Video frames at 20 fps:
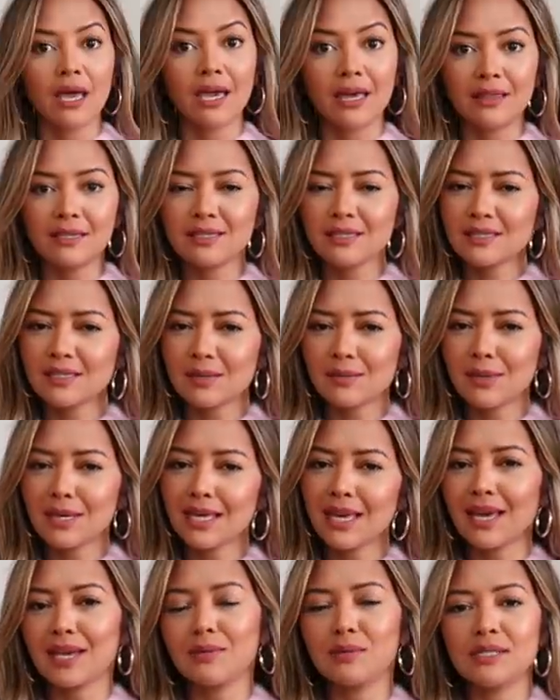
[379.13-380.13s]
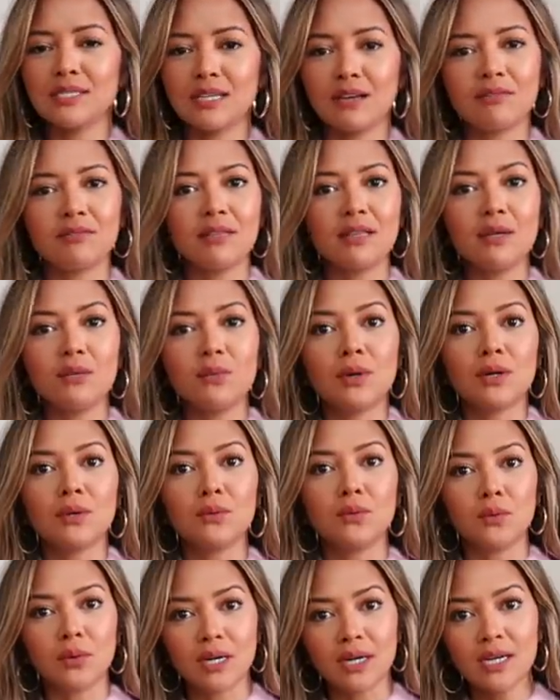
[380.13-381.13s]
Again, this is something I would definitely
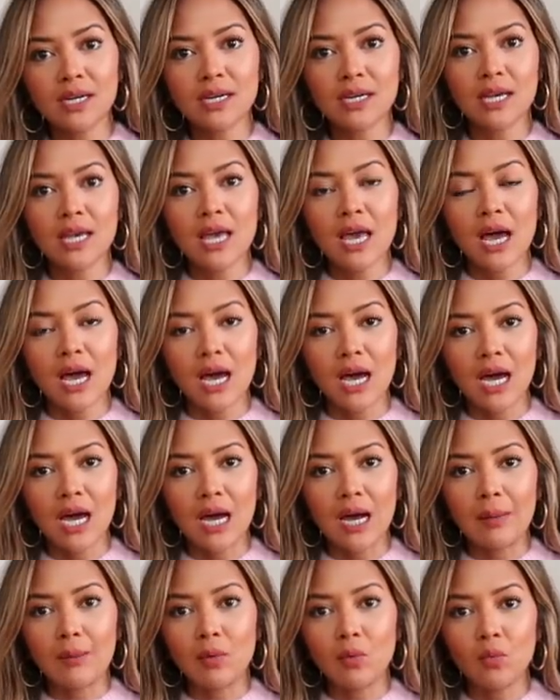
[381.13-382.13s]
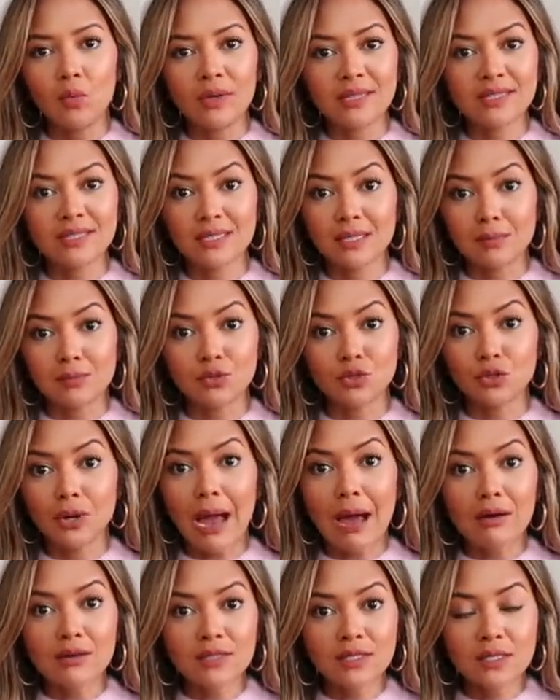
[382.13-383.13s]
wear to work with some
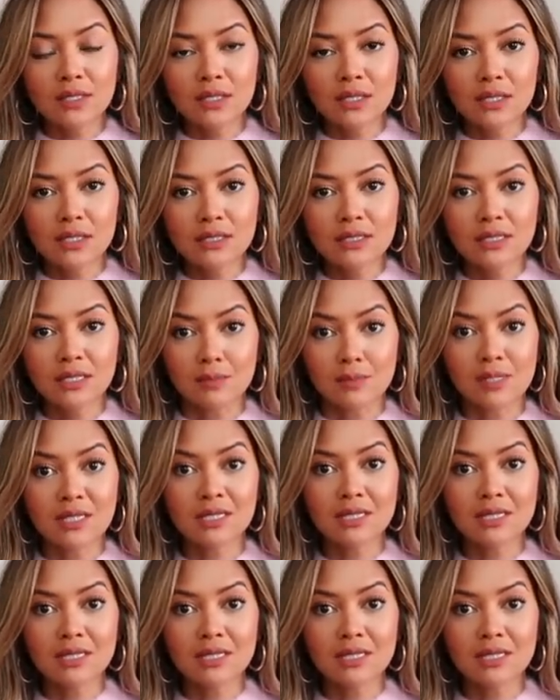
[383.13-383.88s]
trousers, some